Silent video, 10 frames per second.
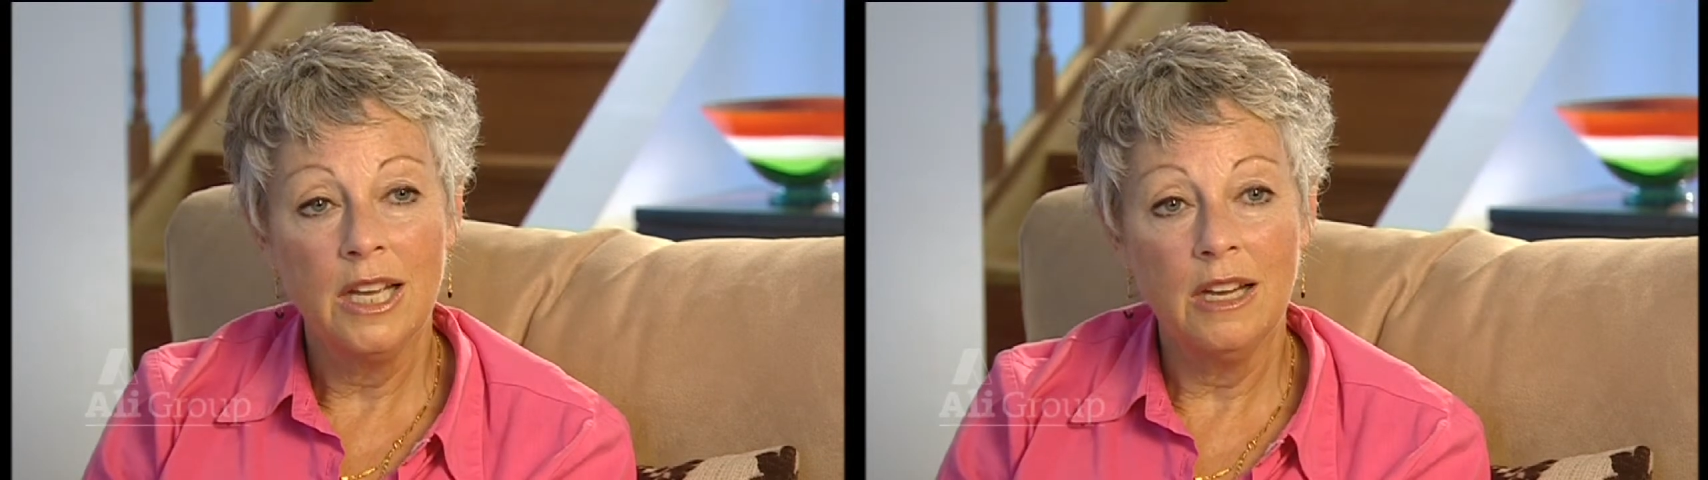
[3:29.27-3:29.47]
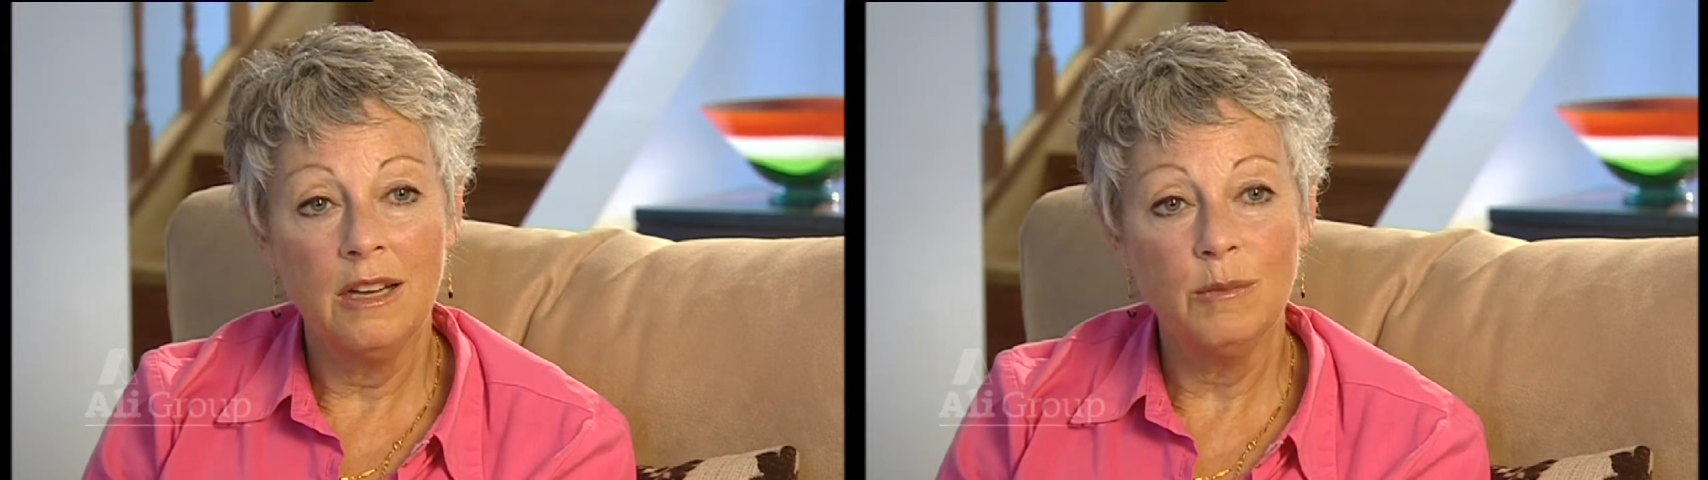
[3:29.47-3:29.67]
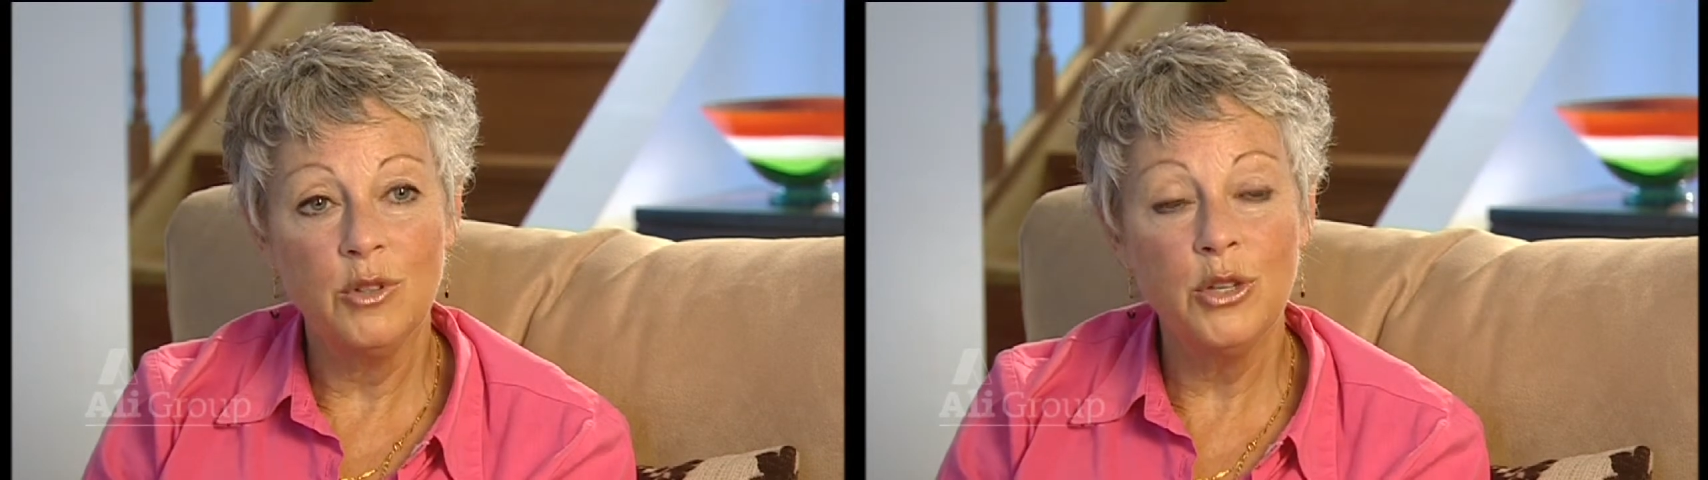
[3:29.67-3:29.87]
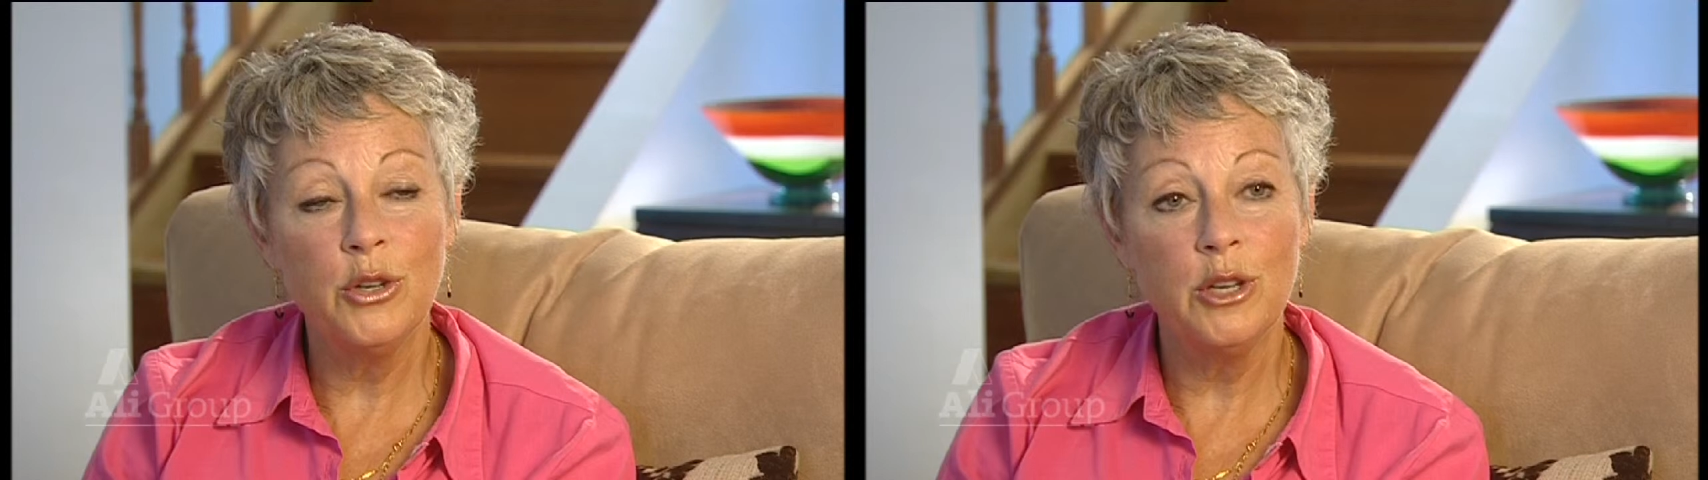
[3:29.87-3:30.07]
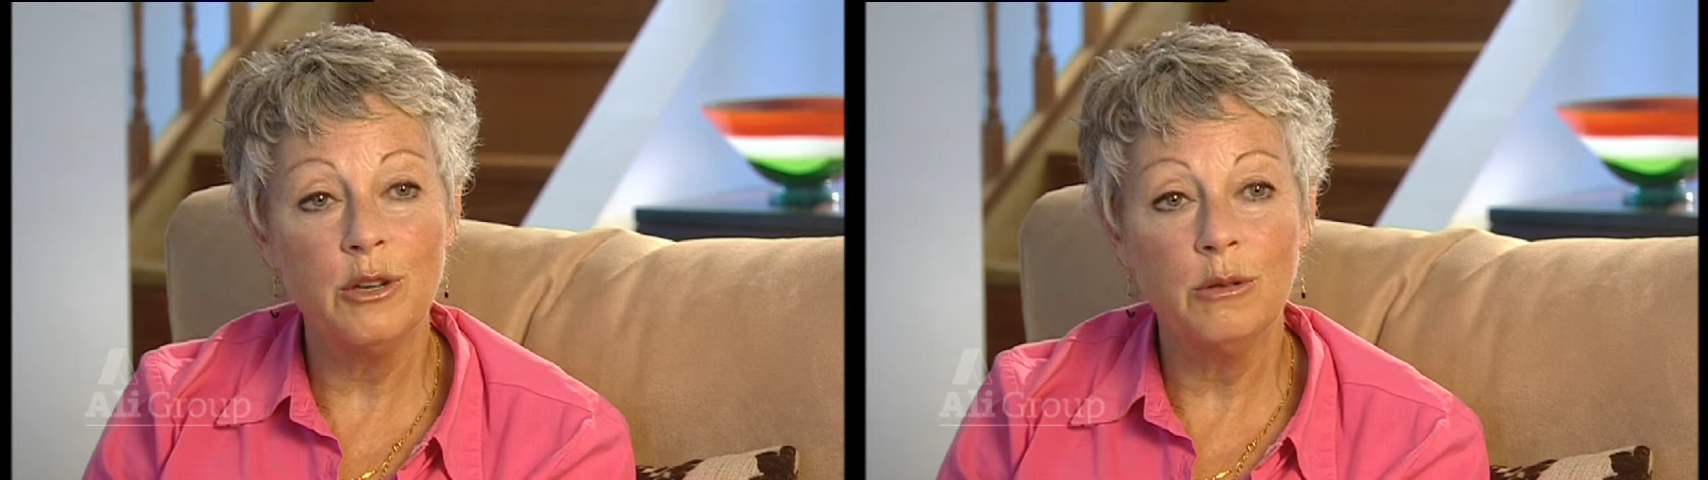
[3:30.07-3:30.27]
to
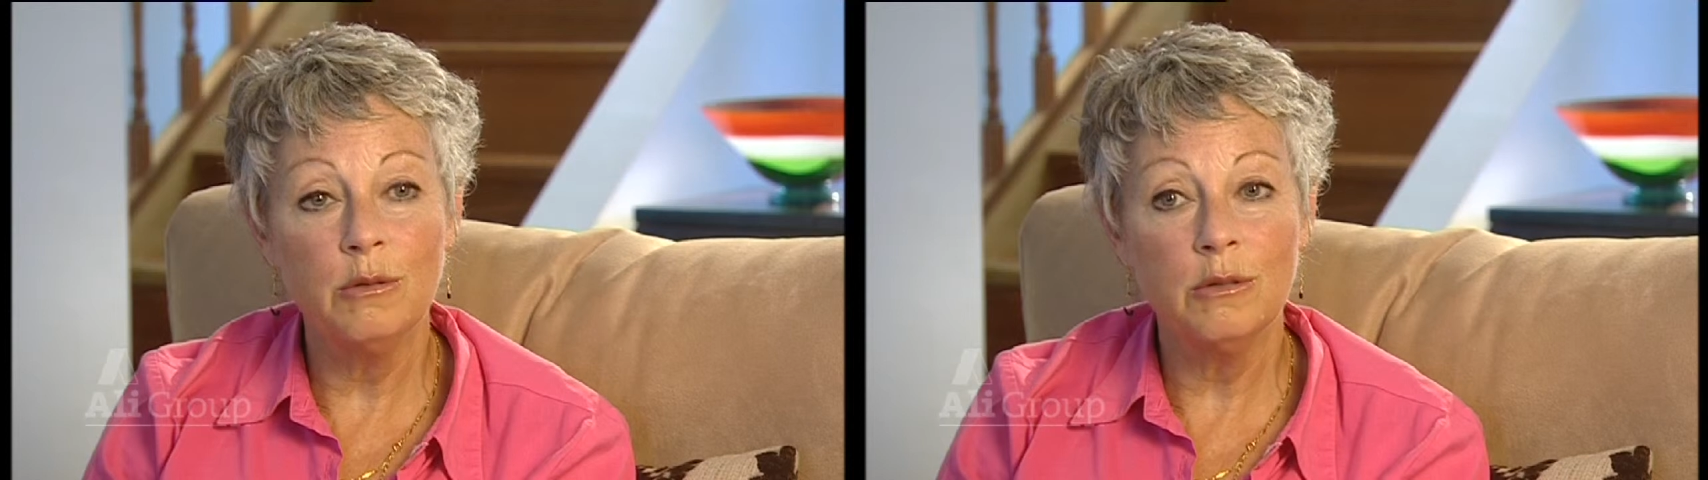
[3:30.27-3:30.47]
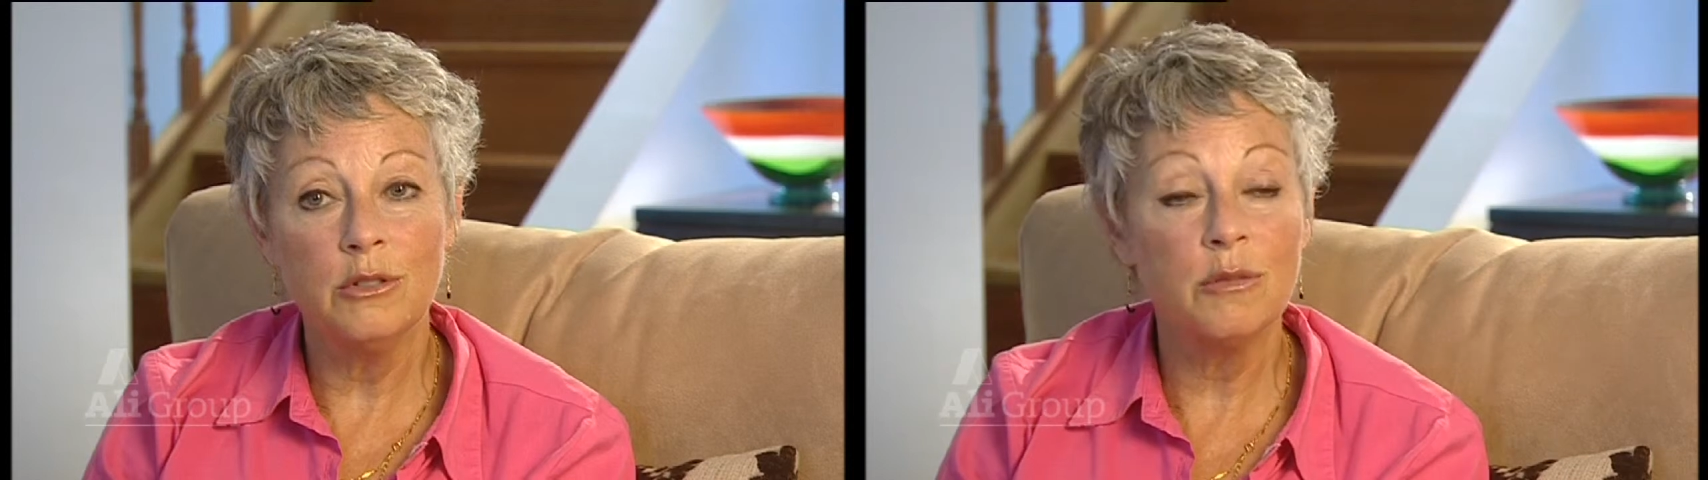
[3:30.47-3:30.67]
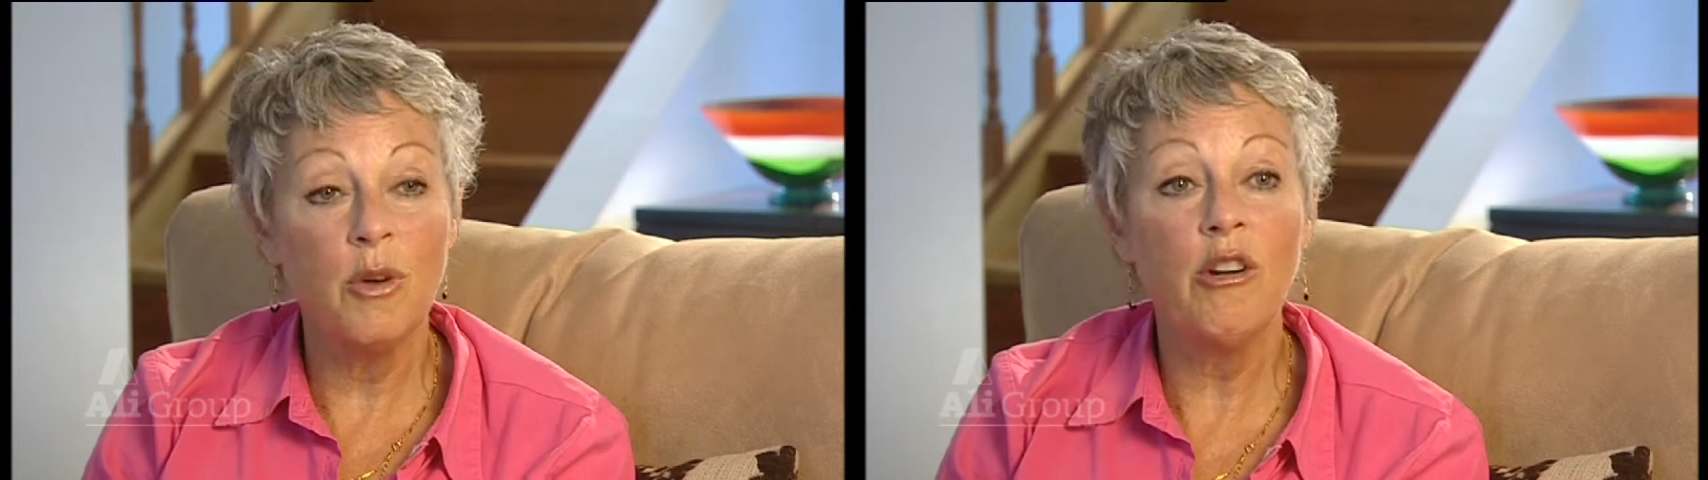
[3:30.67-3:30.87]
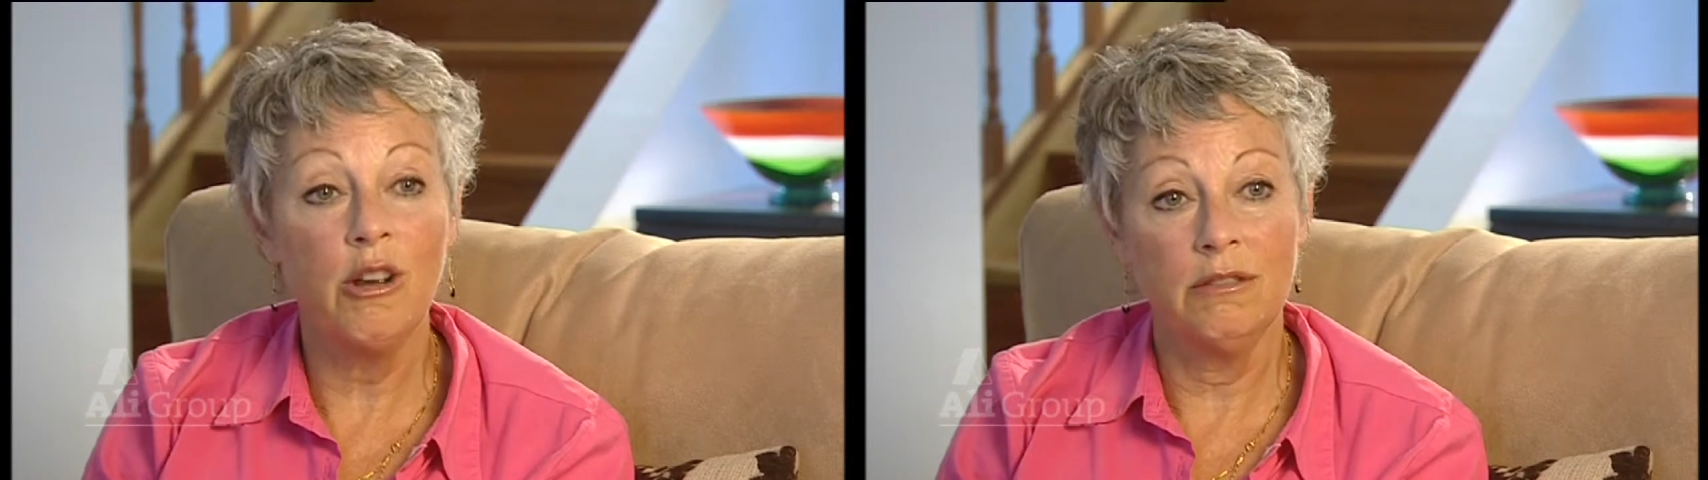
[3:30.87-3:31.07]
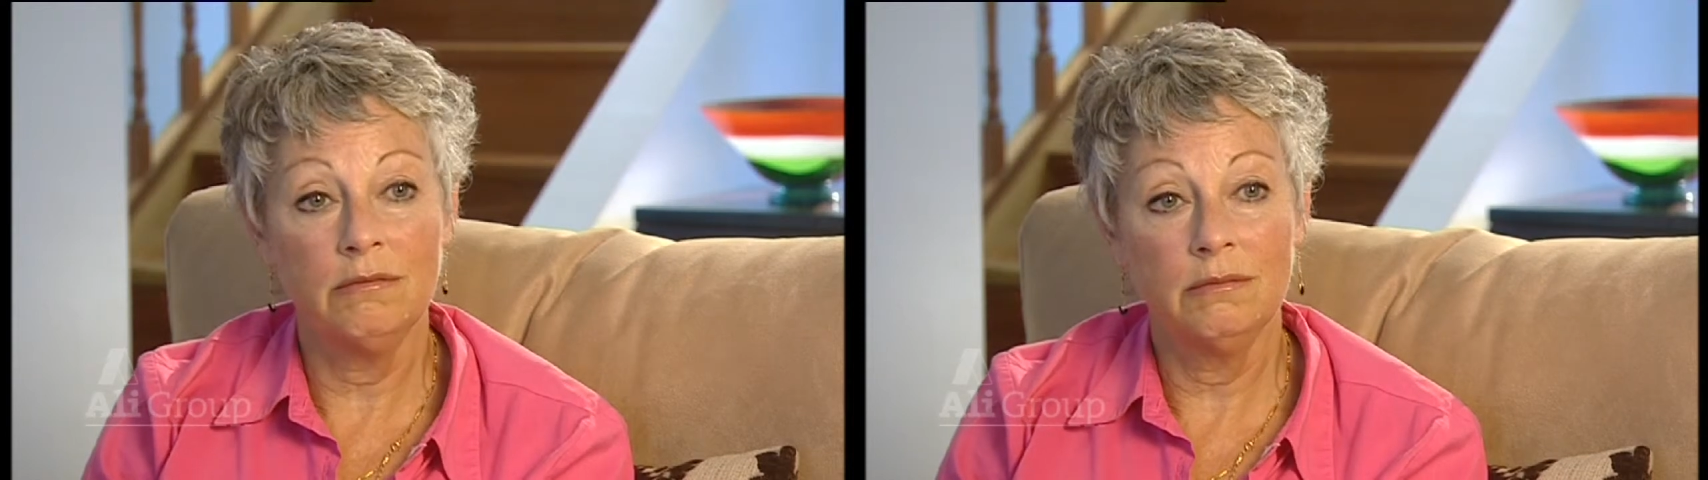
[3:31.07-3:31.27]
you tomorrow.